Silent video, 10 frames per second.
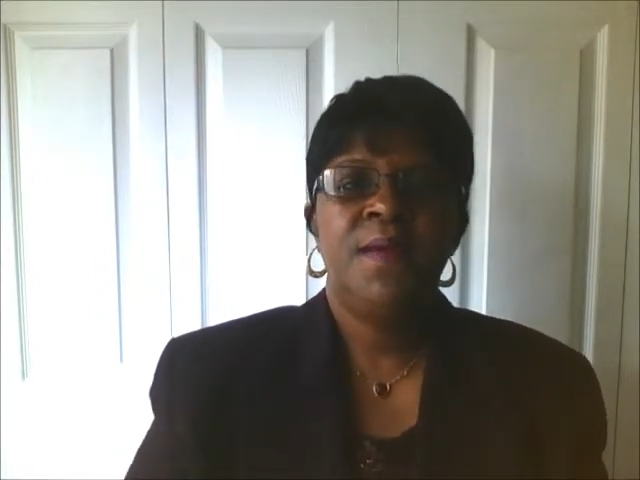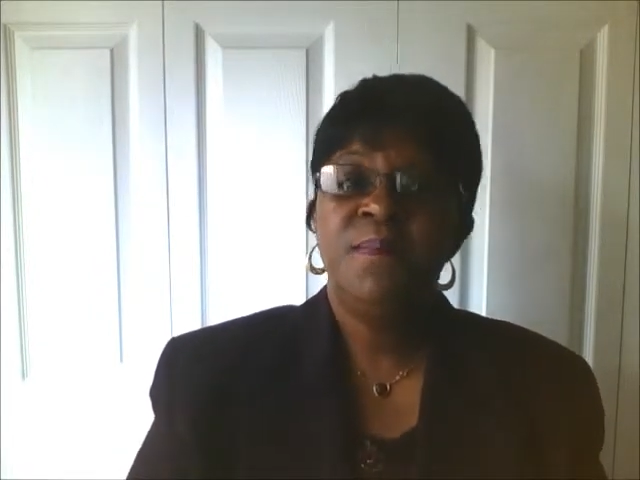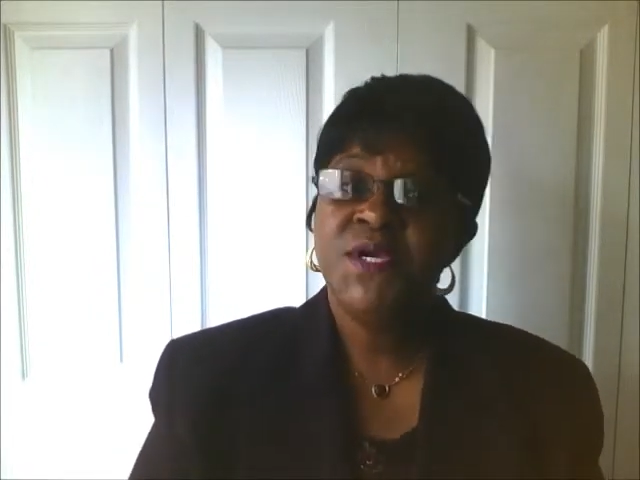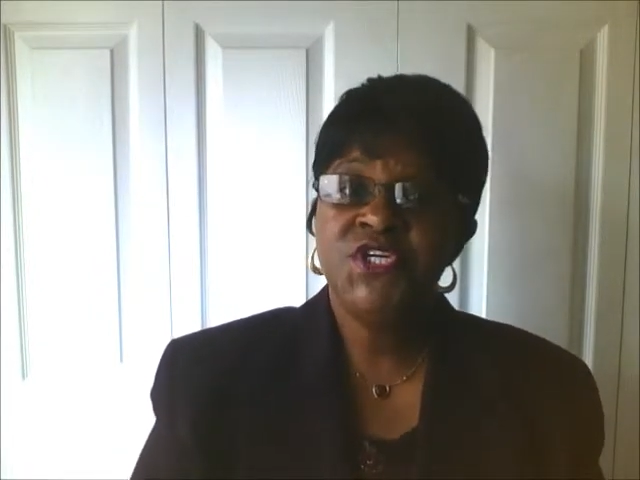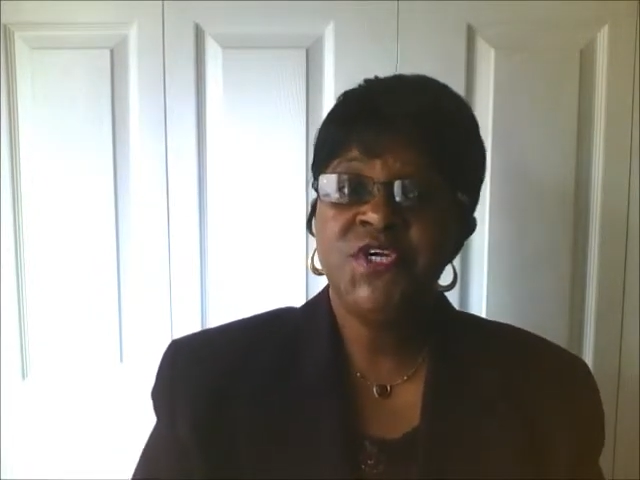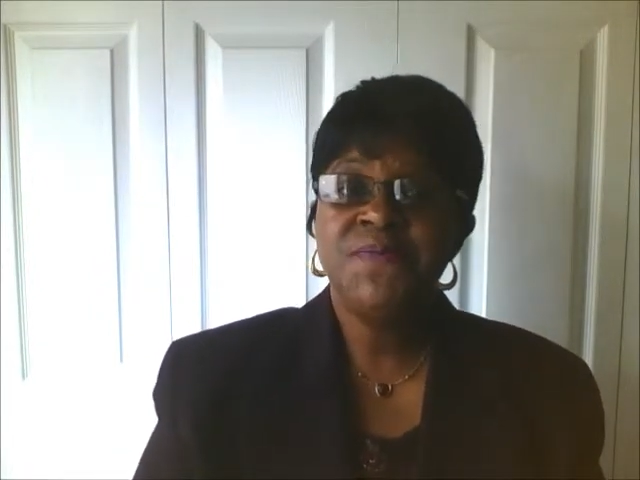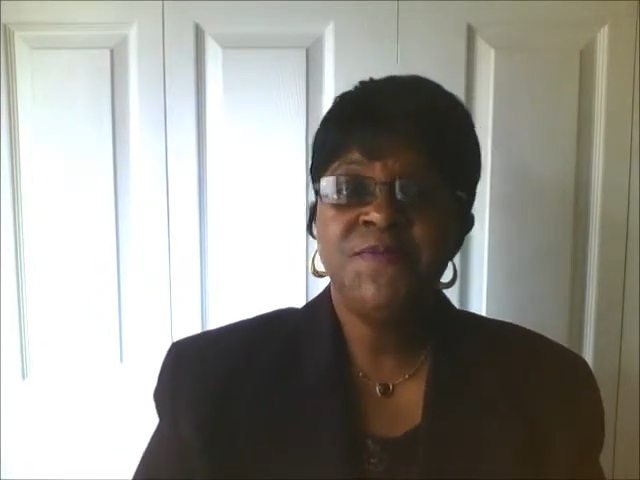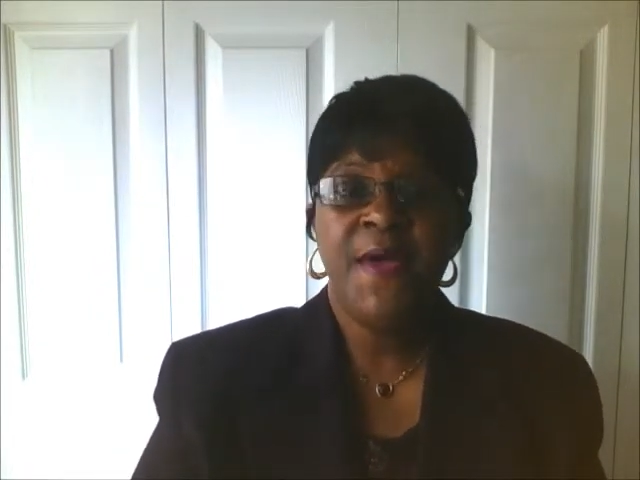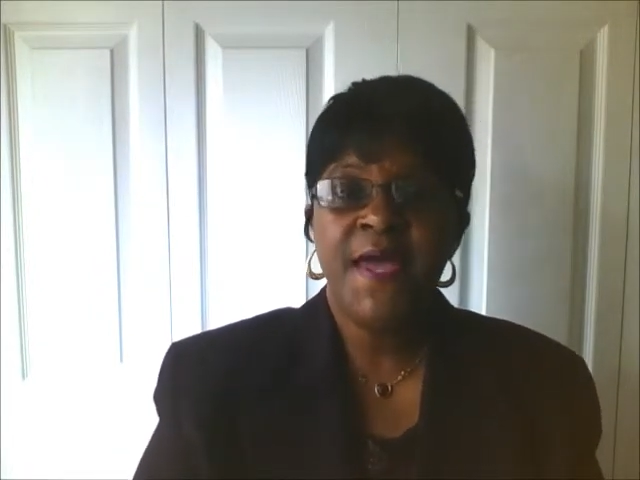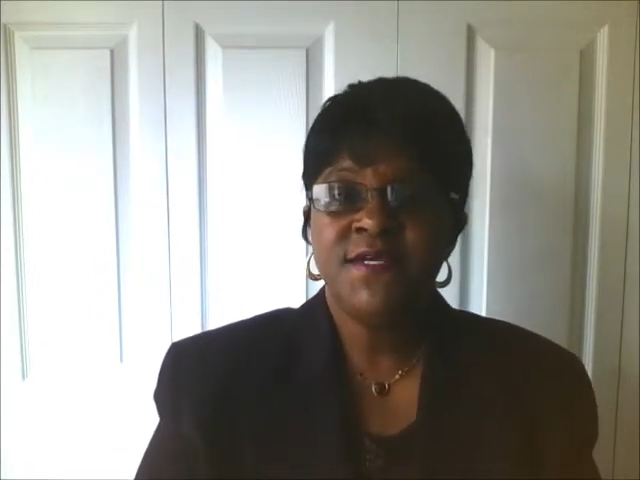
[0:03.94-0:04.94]

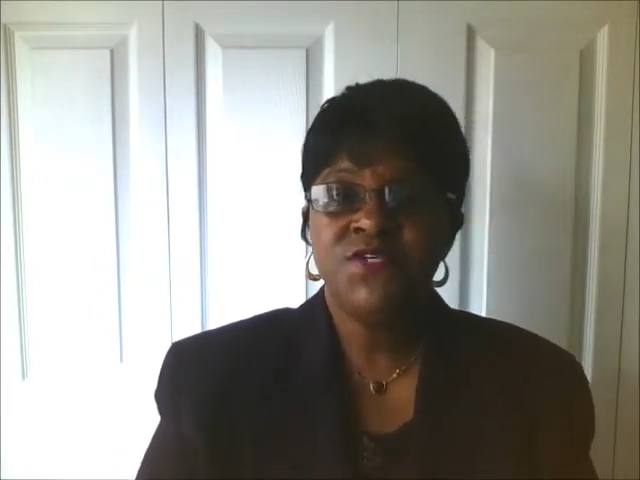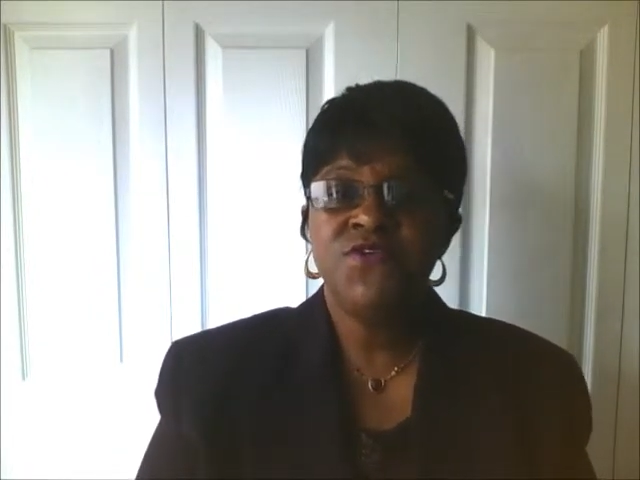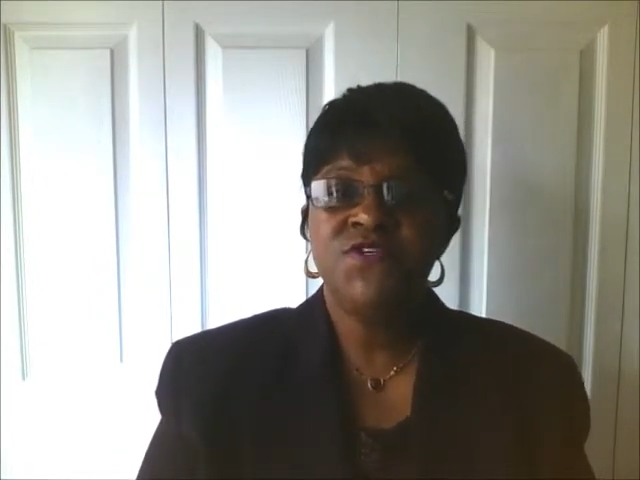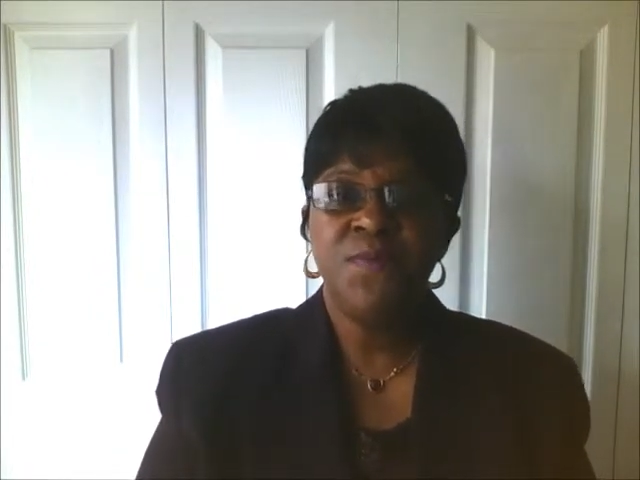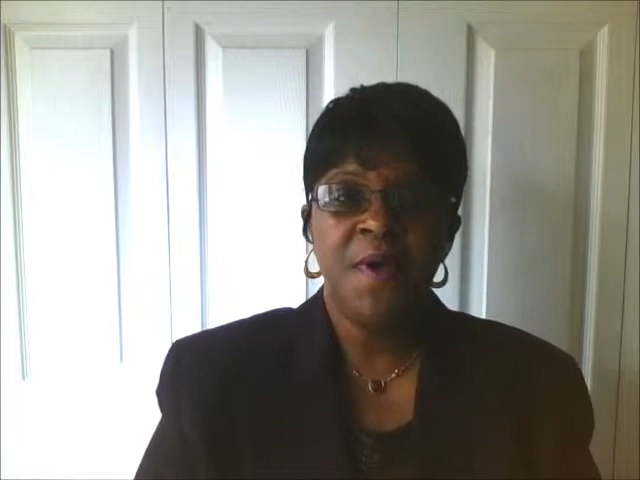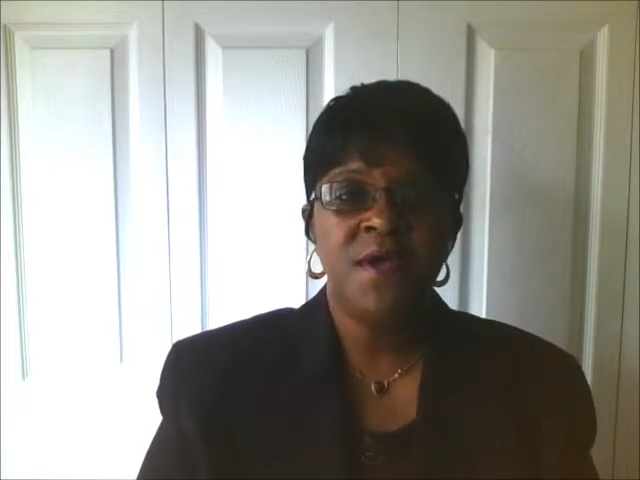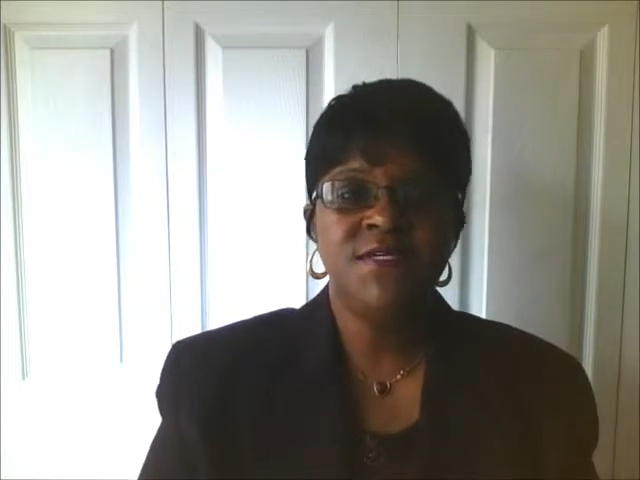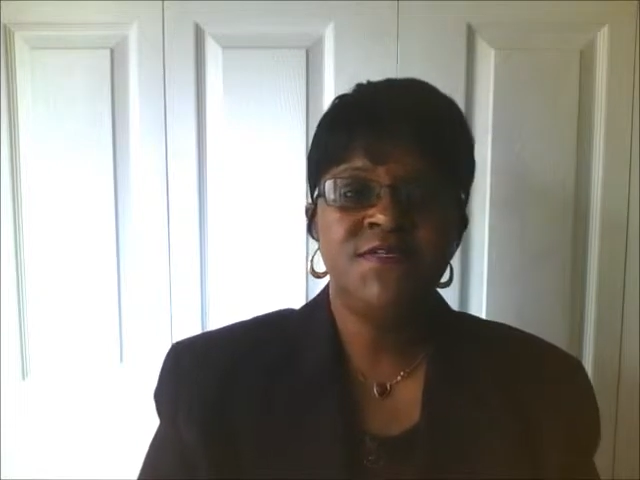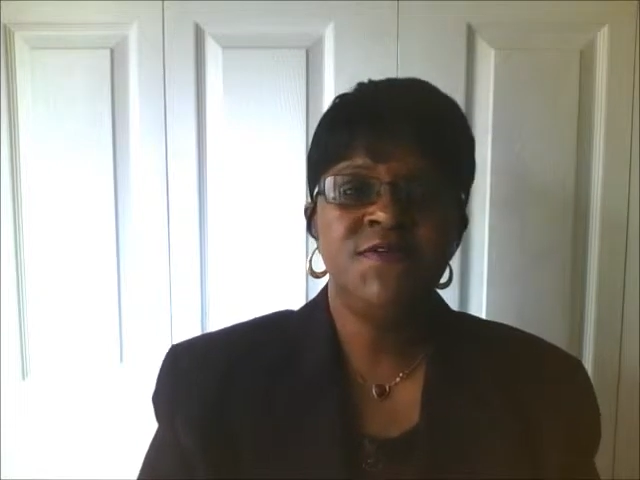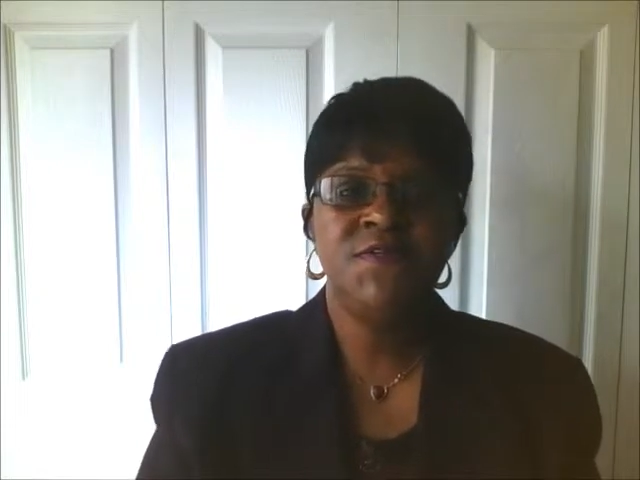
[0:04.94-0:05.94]
bishops, pastors,
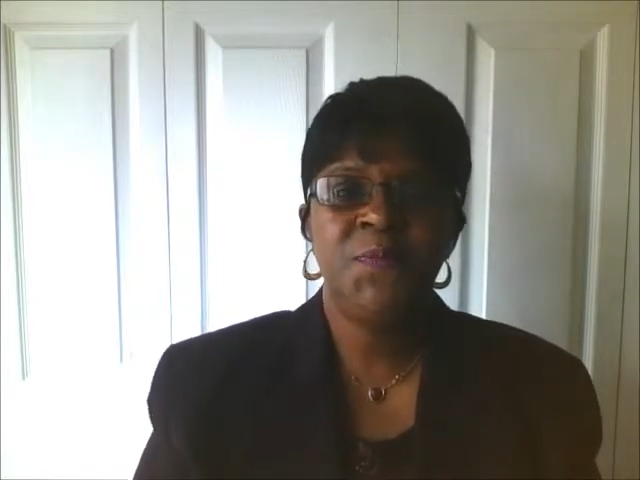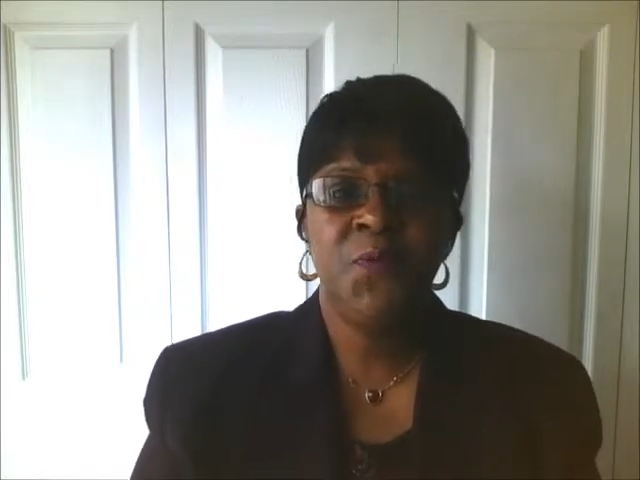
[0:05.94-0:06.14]
apostles,